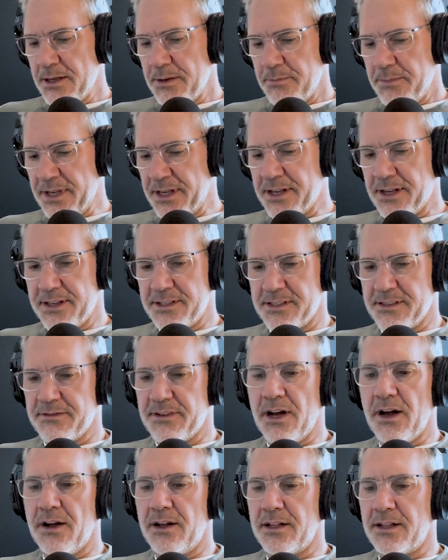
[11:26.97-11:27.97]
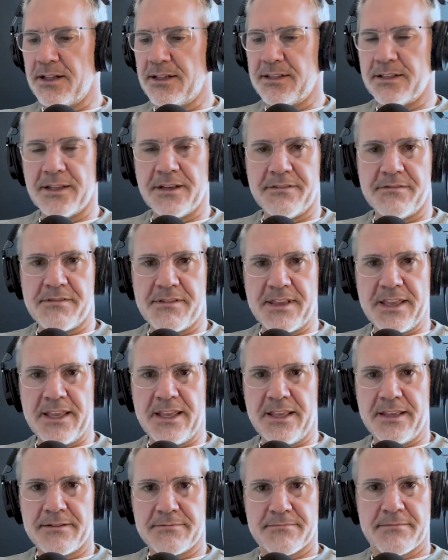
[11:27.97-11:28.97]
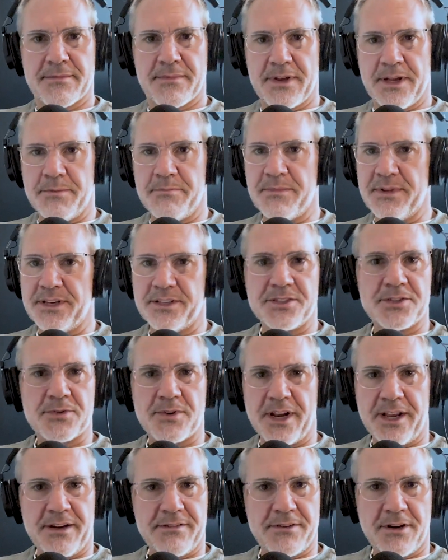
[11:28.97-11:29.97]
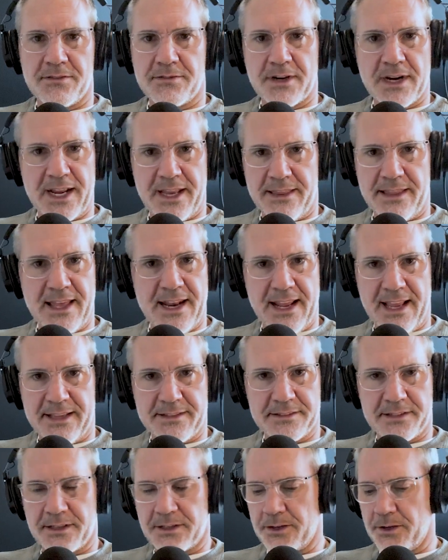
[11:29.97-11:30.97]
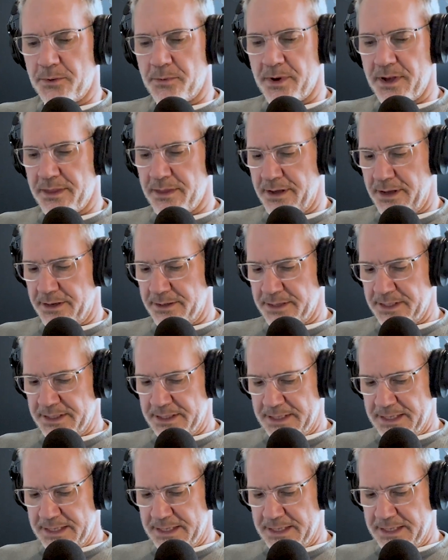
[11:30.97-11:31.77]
because of all of the administrative overhead that has to go with it.